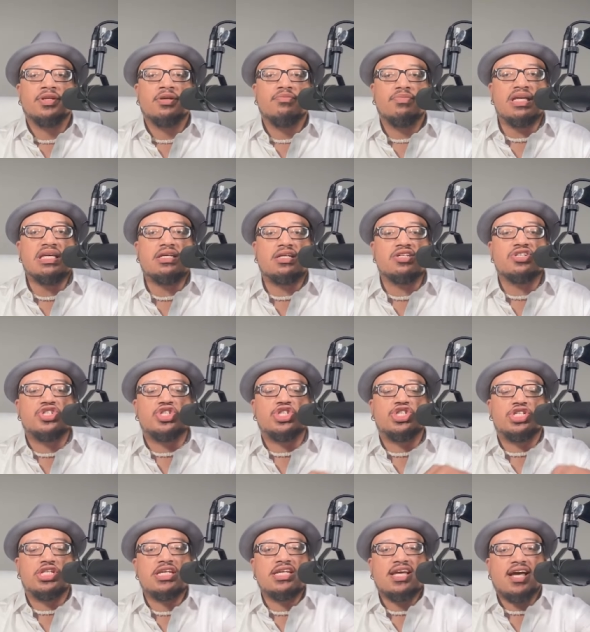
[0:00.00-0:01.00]
because
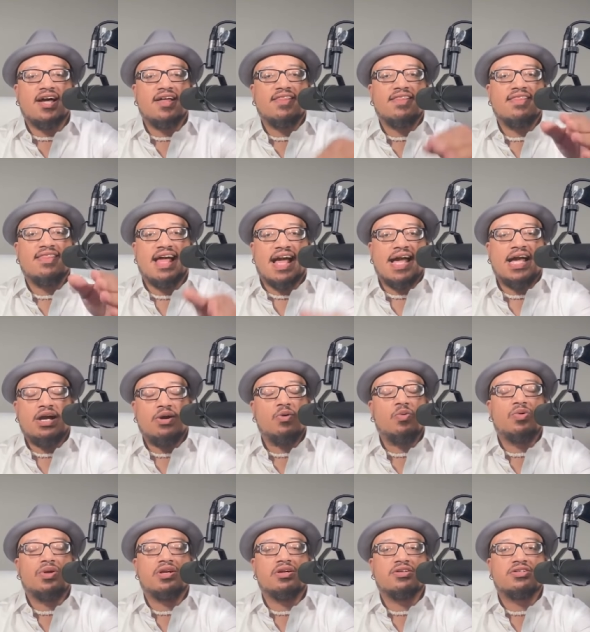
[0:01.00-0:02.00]
she
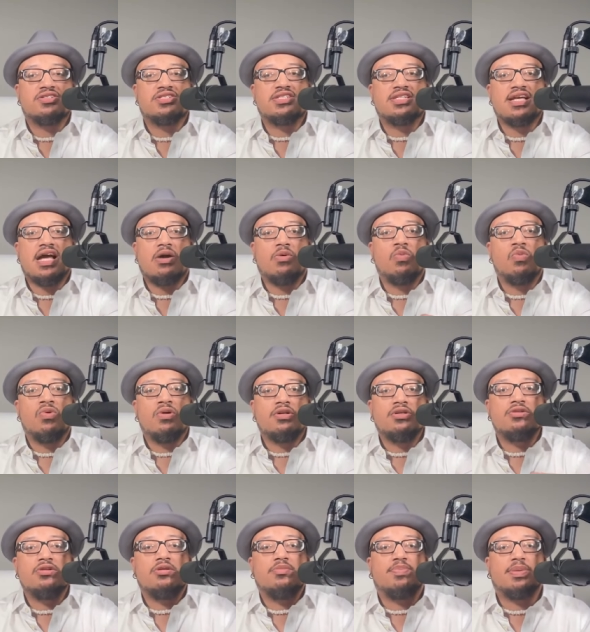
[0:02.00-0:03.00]
allowed her. See, I want
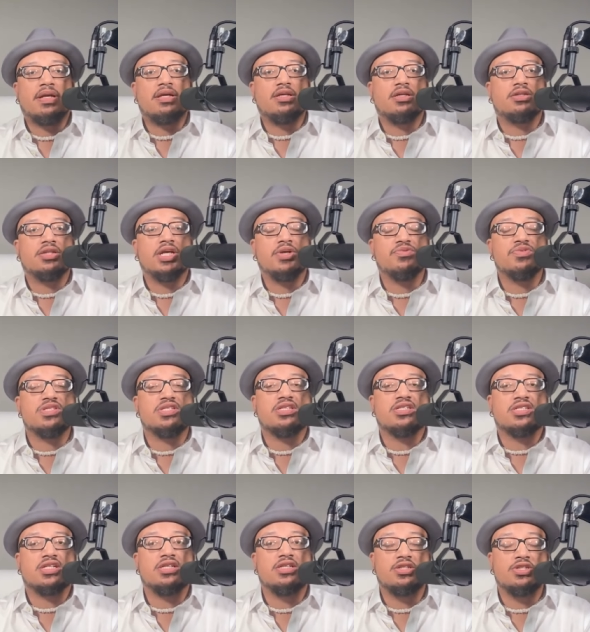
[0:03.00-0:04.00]
you to pay close
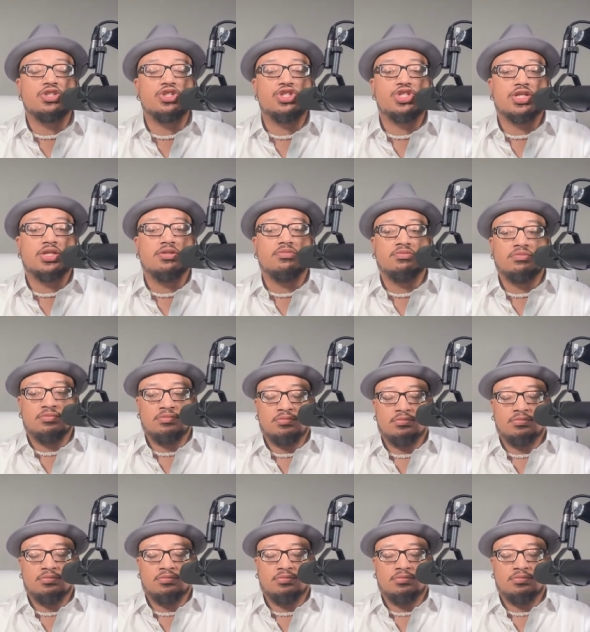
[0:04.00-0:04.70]
attention.